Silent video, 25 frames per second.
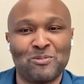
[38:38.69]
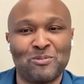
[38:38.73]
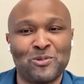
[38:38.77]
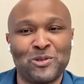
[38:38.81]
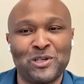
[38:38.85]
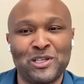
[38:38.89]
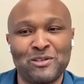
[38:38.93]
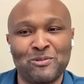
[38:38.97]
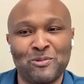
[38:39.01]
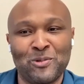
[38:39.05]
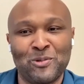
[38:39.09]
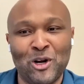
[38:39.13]

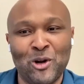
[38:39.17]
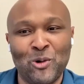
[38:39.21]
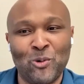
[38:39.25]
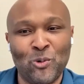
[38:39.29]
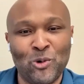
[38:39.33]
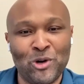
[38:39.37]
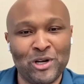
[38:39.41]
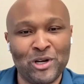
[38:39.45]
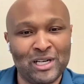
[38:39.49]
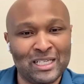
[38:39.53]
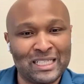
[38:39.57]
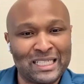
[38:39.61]
We, we don't
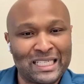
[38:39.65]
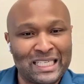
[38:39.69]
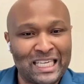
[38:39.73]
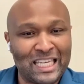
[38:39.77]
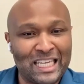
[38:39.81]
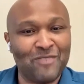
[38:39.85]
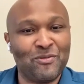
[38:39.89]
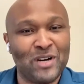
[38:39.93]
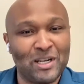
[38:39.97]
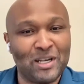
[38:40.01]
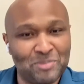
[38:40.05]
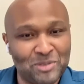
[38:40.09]
want to
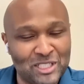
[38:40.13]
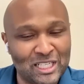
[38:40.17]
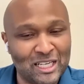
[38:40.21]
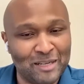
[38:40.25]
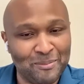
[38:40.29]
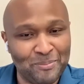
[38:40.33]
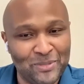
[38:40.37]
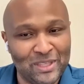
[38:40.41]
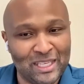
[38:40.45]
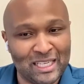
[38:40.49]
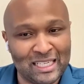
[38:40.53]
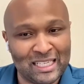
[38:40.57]
give up
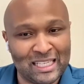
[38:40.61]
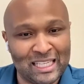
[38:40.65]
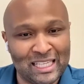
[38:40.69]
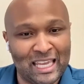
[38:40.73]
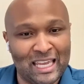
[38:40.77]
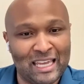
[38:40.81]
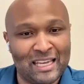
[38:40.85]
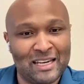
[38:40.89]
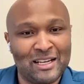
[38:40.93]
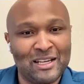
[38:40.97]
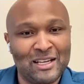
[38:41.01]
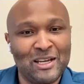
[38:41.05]
something
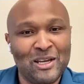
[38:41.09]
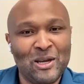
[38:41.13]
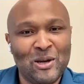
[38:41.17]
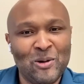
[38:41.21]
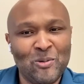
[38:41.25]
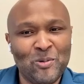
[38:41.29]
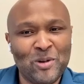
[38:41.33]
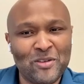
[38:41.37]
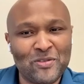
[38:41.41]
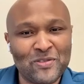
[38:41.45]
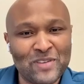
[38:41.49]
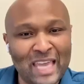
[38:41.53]
that
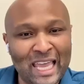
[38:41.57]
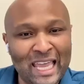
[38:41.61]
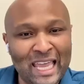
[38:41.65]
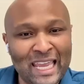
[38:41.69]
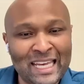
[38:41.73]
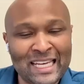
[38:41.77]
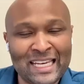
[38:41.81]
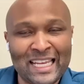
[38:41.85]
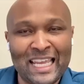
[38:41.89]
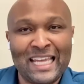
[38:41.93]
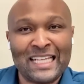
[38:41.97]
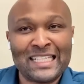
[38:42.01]
we've gained.